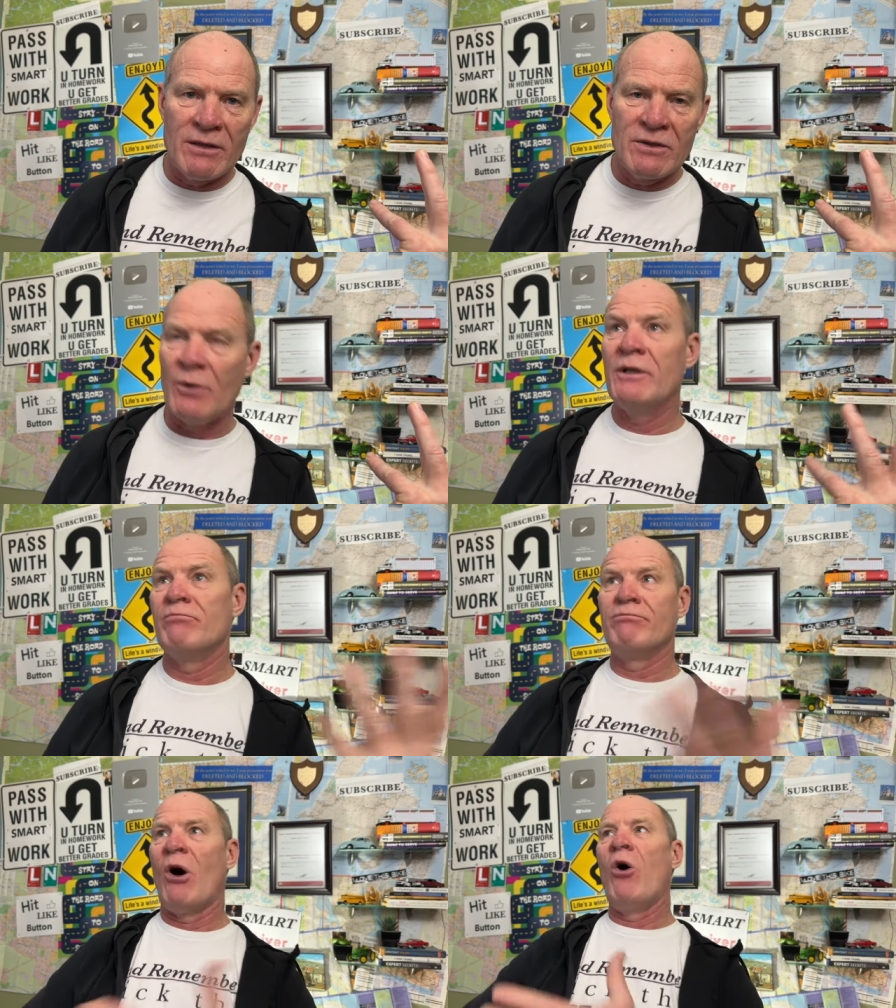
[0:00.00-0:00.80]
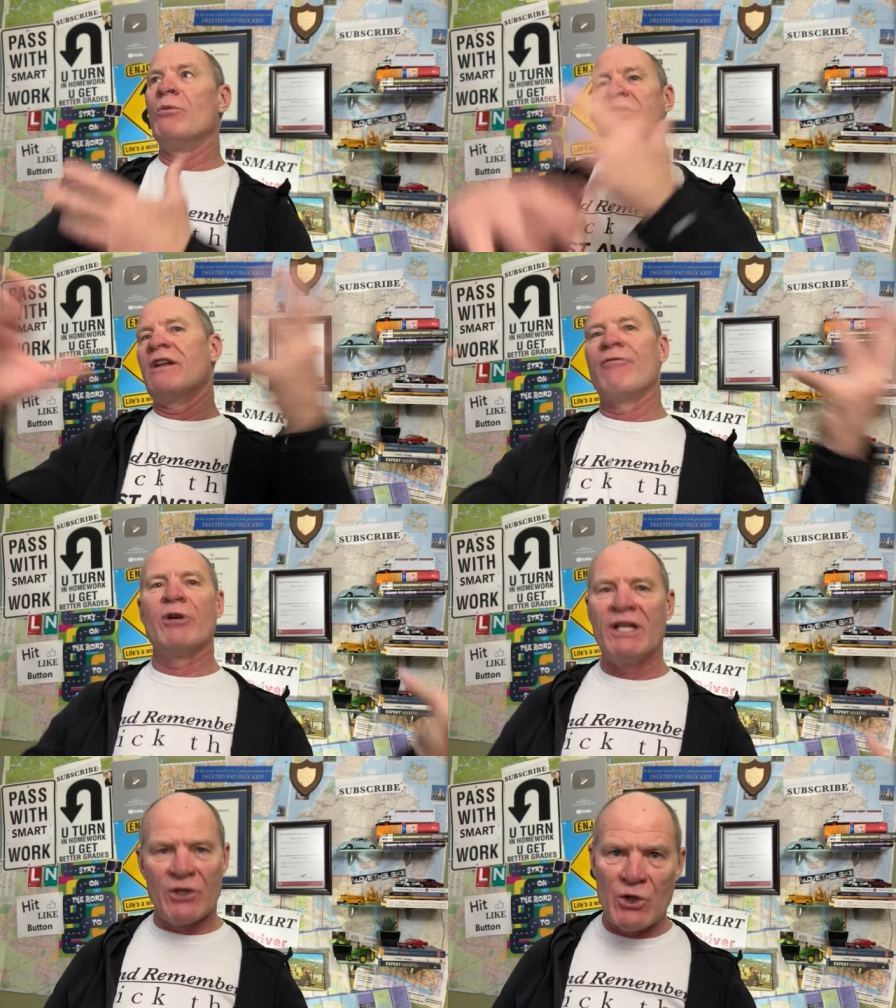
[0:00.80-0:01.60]
So it almost never
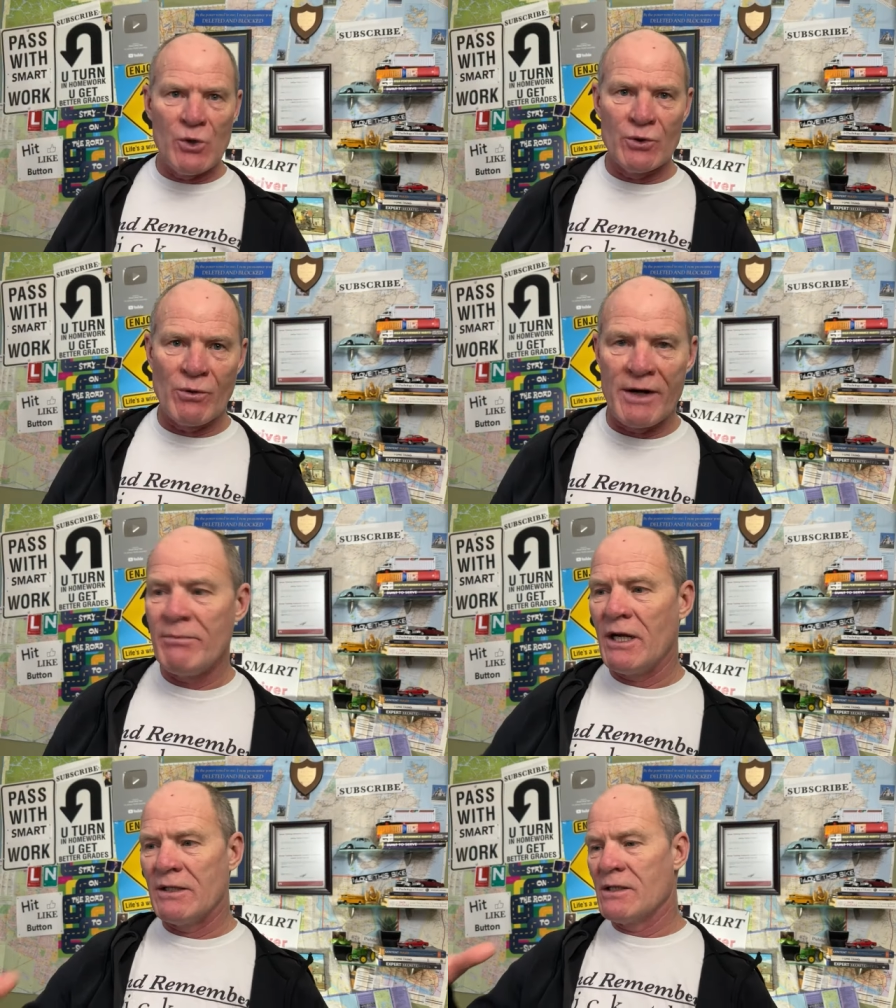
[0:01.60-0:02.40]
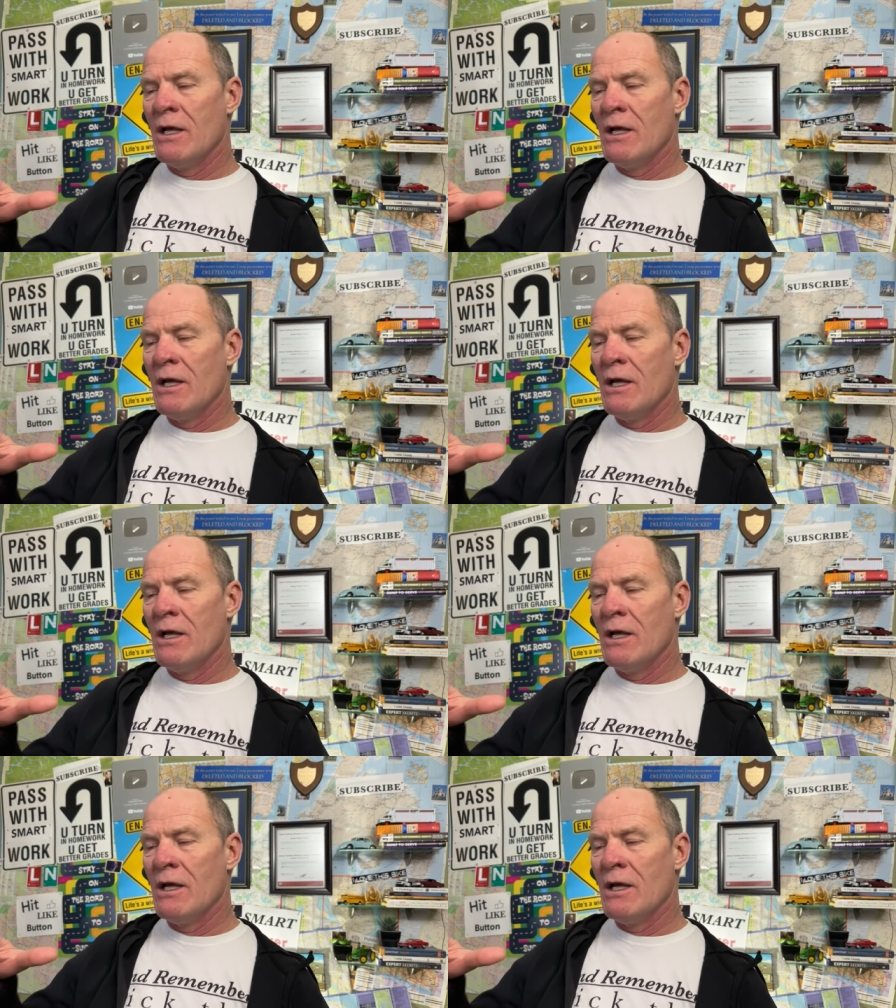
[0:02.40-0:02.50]
gets used, right? Because